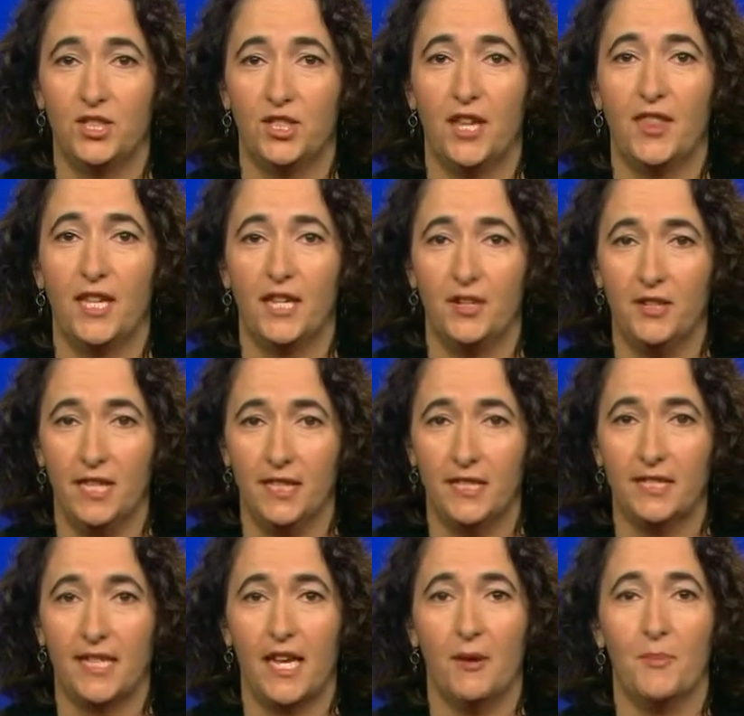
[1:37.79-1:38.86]
I think you need to
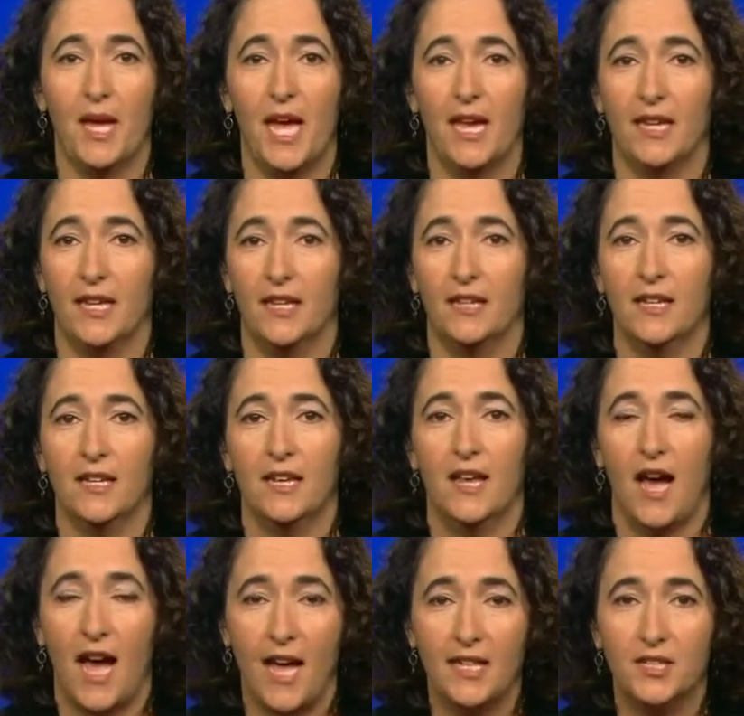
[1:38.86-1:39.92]
scale back, and
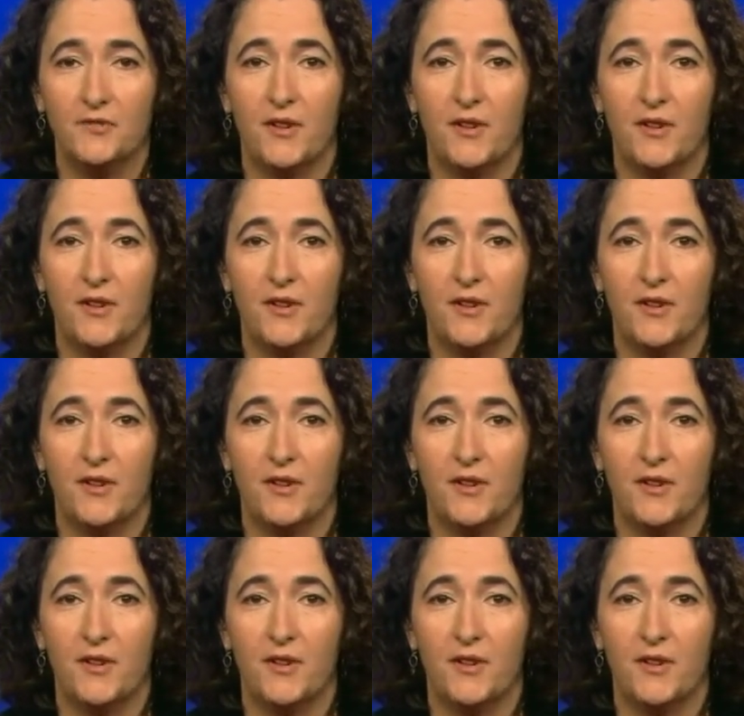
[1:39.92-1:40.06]
I just